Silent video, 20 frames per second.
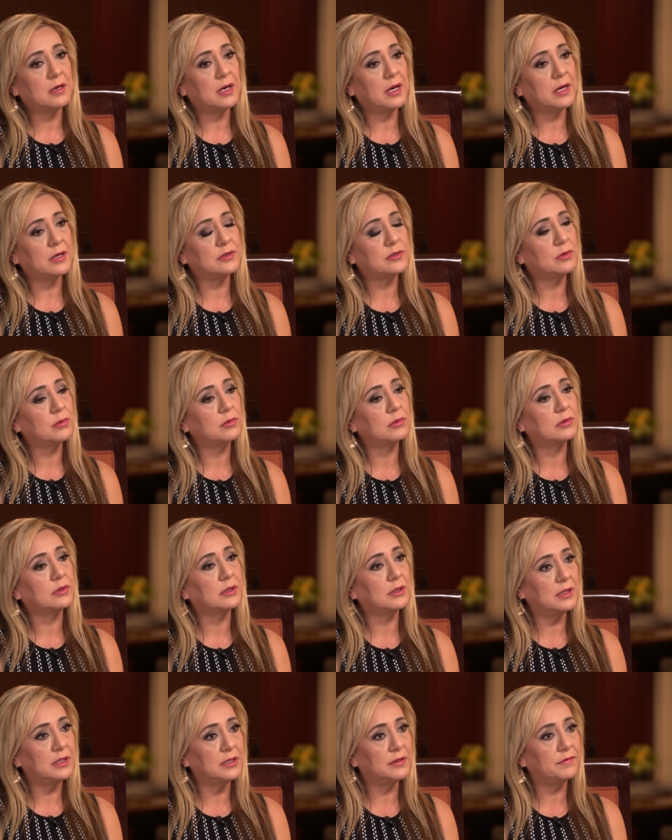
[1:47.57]
I don't
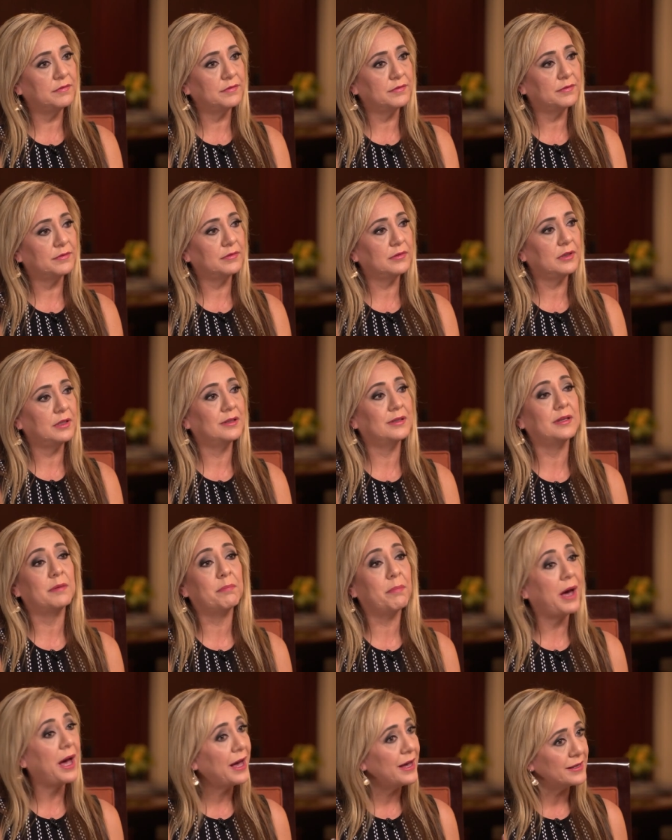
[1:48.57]
live in the
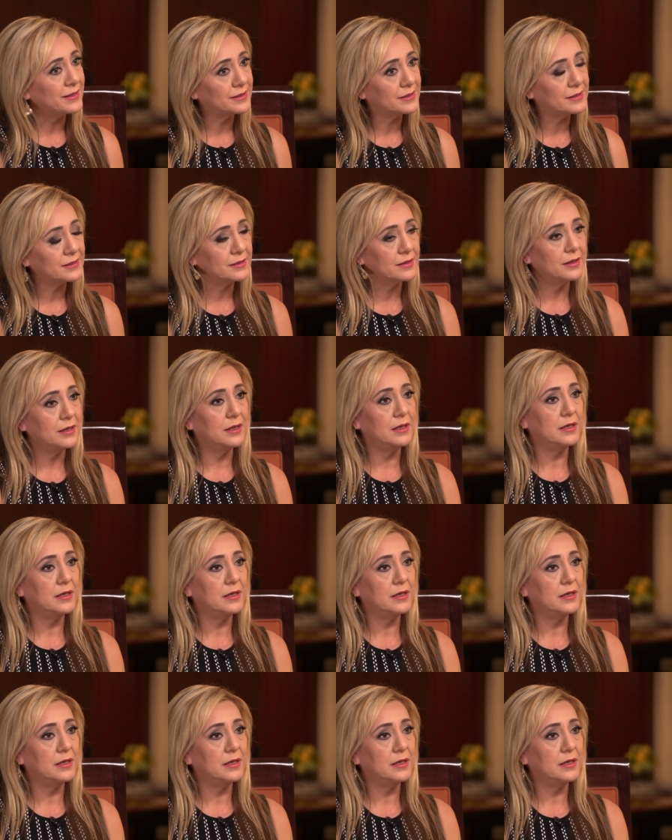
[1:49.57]
past.